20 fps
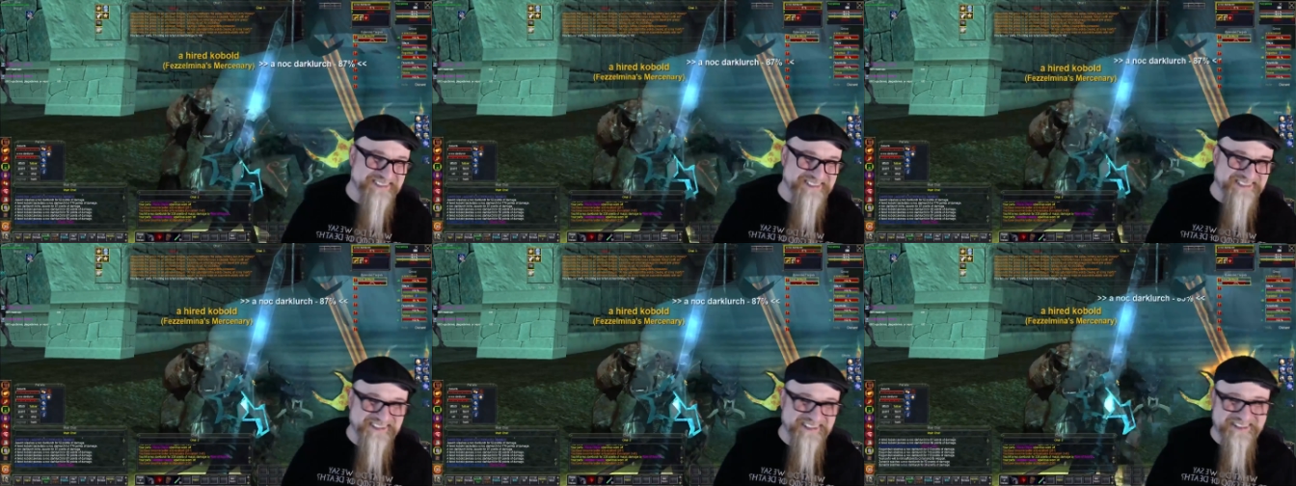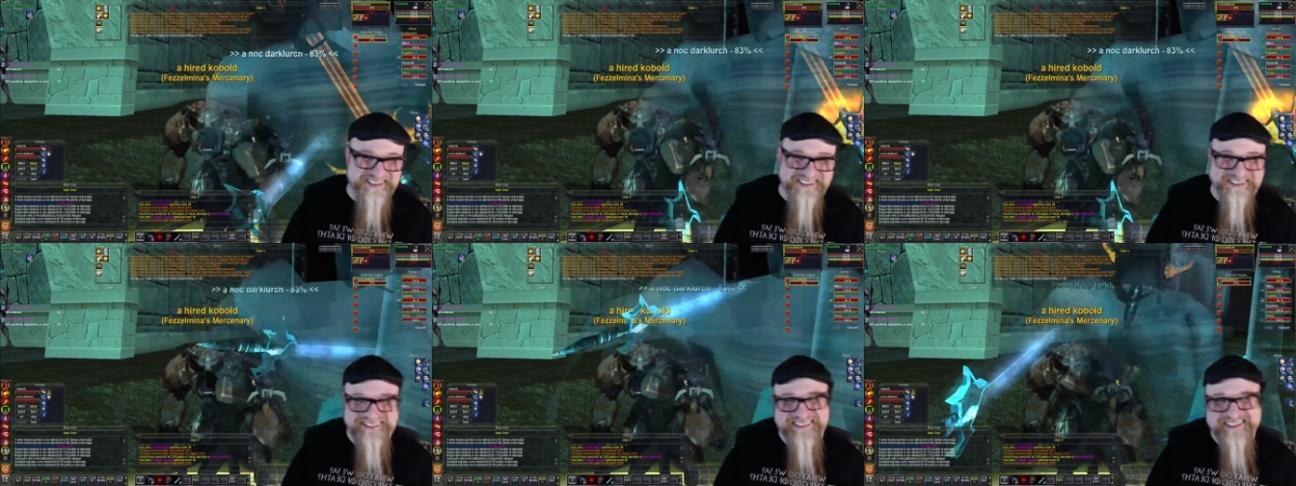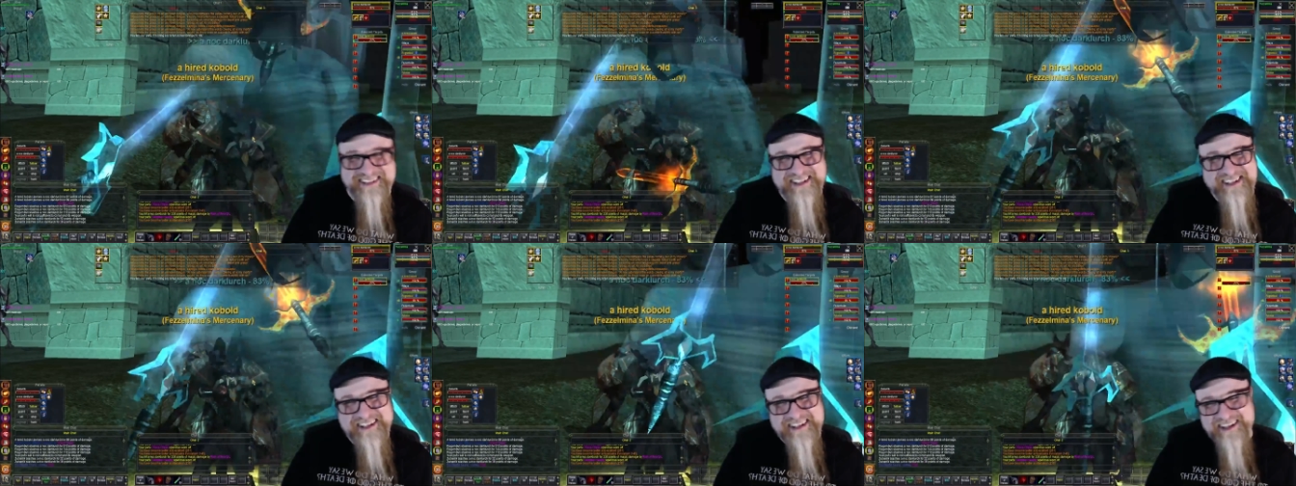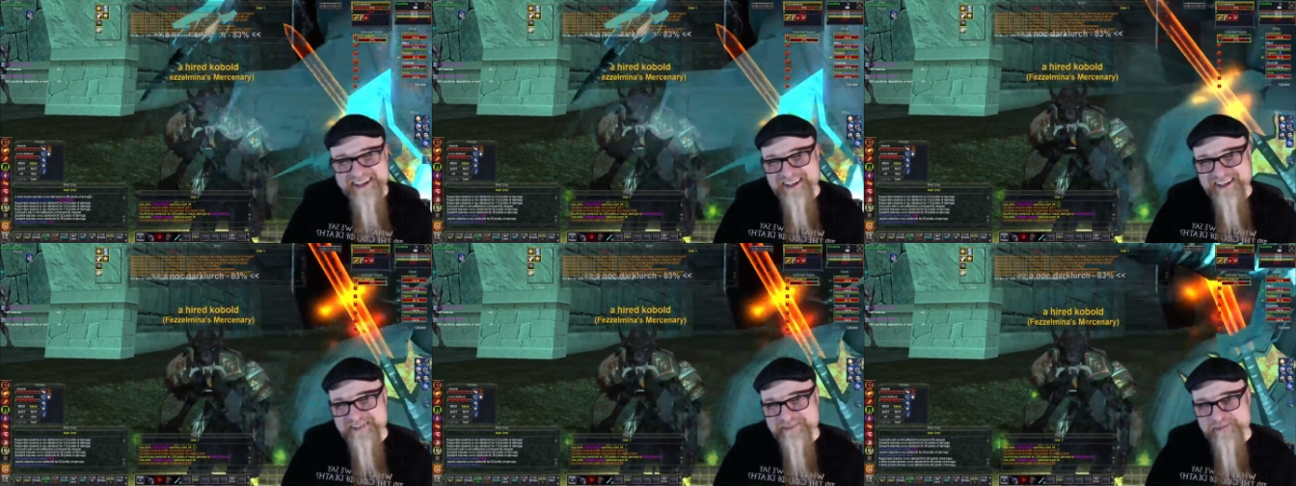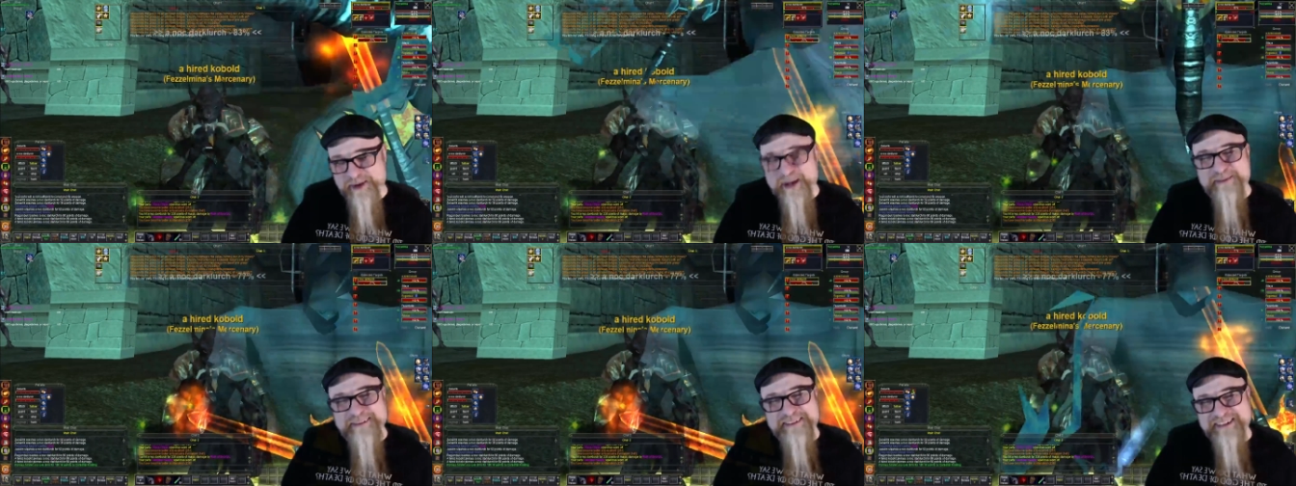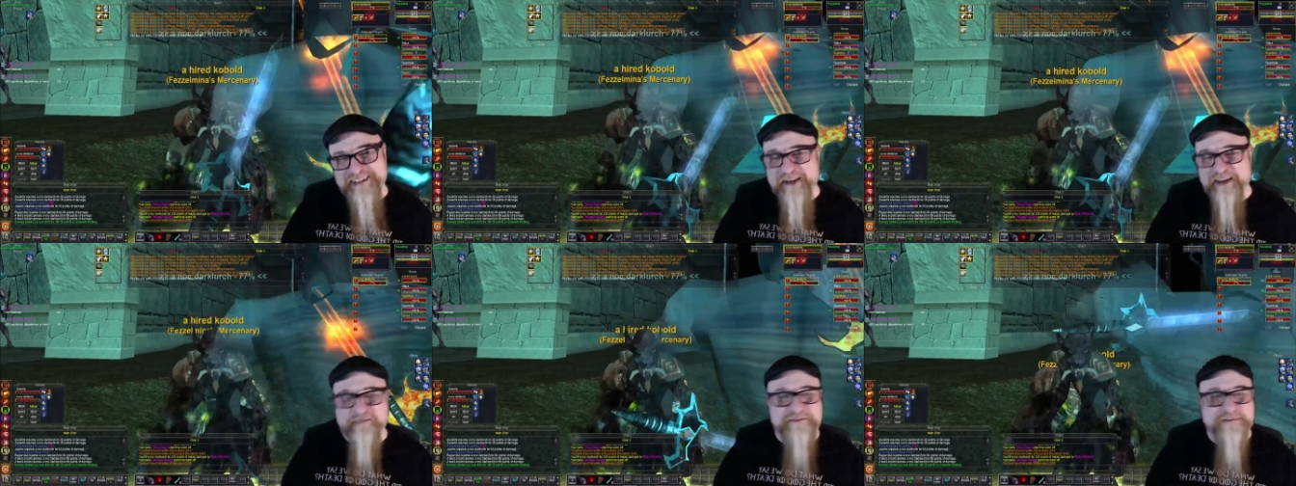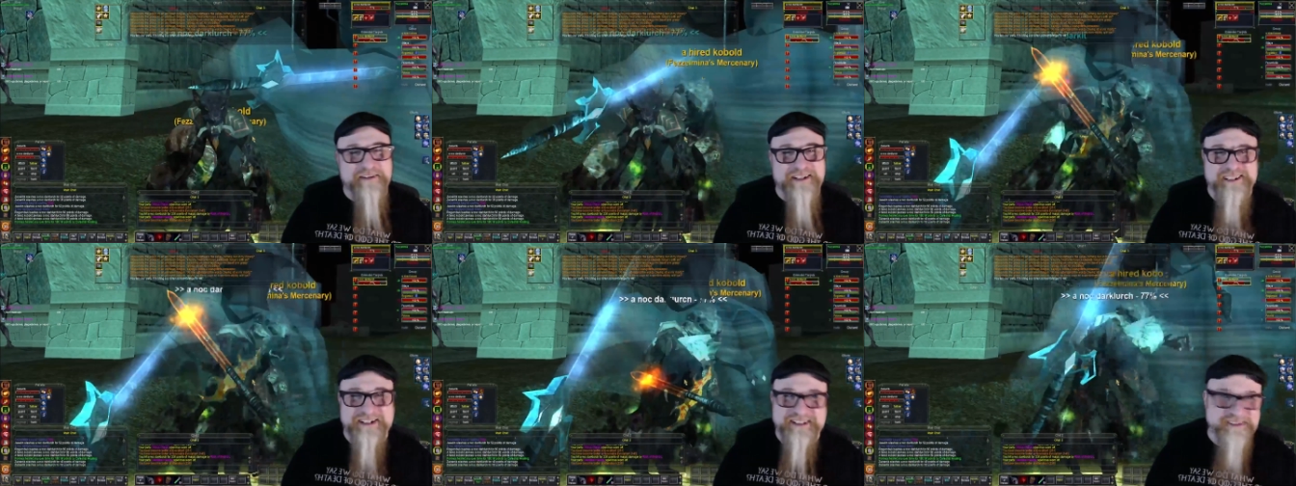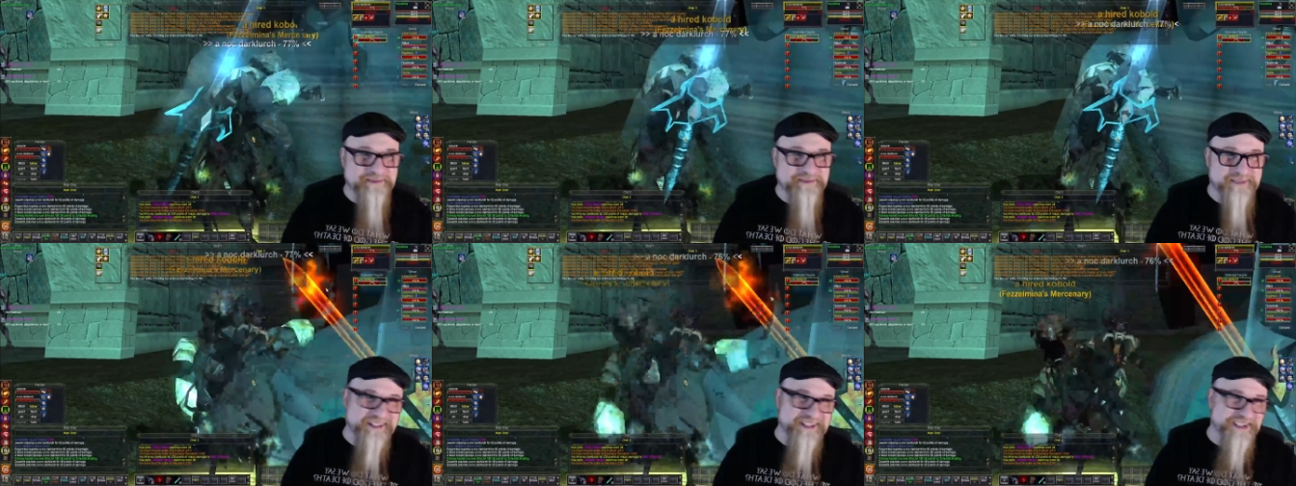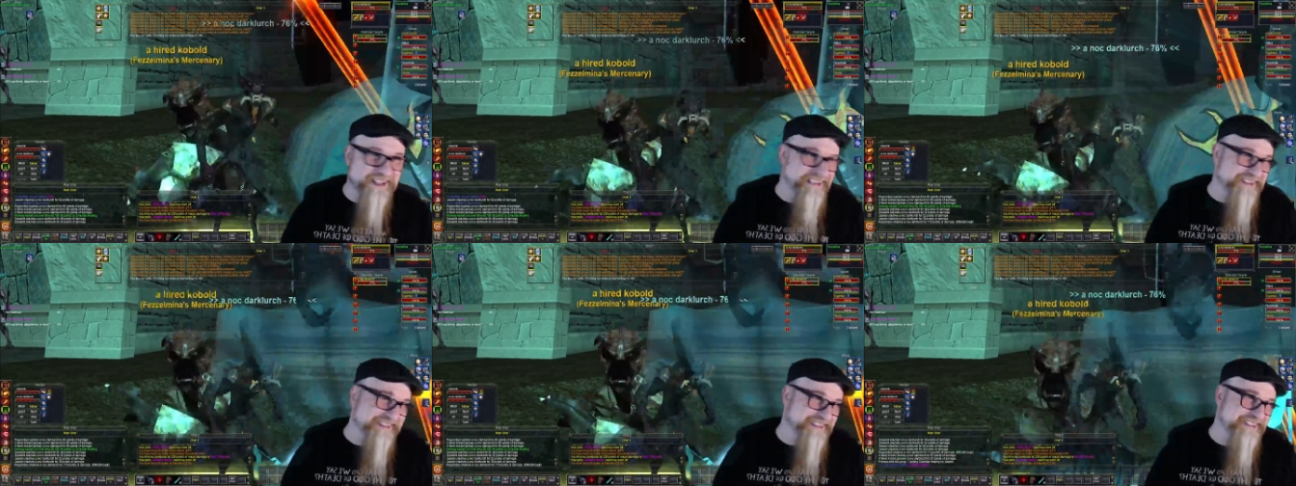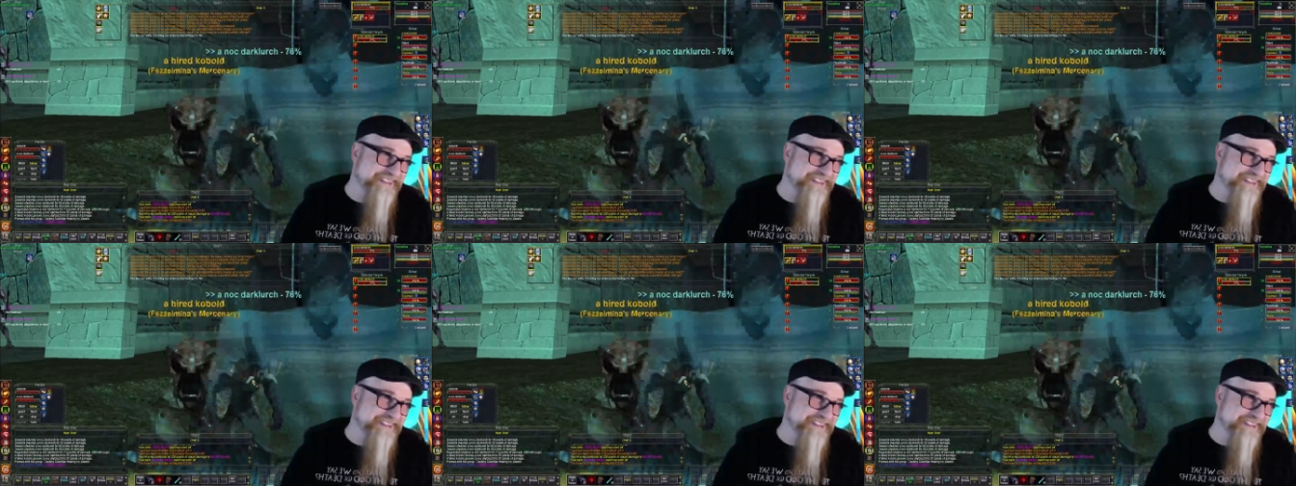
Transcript: Sorry, it's probably not funny, but it's